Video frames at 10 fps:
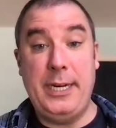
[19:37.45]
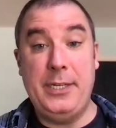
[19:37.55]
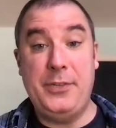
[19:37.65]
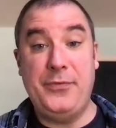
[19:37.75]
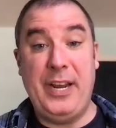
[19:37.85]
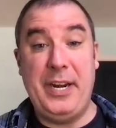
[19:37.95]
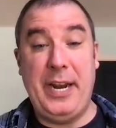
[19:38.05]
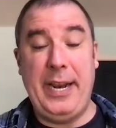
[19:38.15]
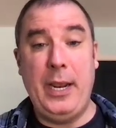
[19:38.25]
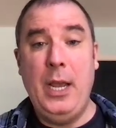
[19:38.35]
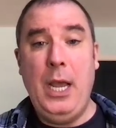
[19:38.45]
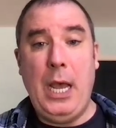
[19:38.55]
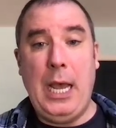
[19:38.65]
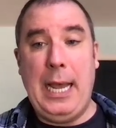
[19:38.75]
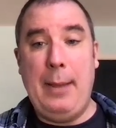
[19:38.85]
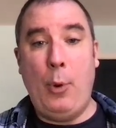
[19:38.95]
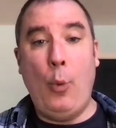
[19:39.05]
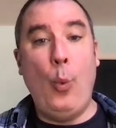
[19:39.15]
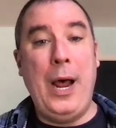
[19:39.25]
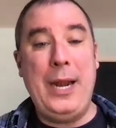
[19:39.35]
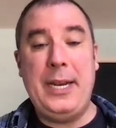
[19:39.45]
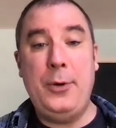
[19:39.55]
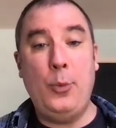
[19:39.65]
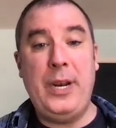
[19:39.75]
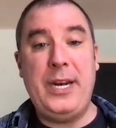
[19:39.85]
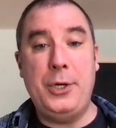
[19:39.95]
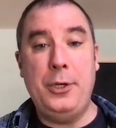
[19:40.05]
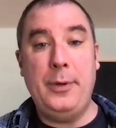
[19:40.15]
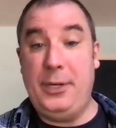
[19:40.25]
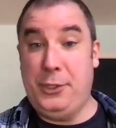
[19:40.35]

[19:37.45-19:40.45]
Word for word: is funding um, what can we do and